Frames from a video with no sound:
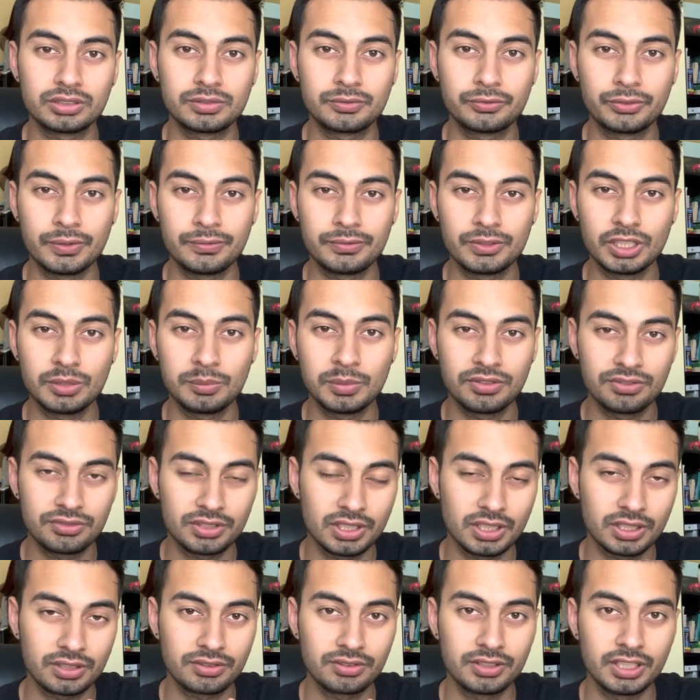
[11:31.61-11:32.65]
15
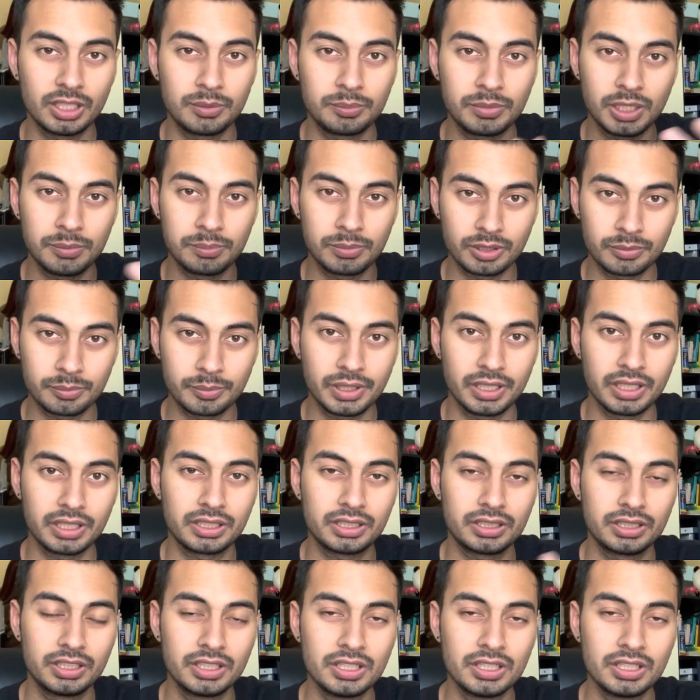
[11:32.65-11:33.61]
mistakes that people make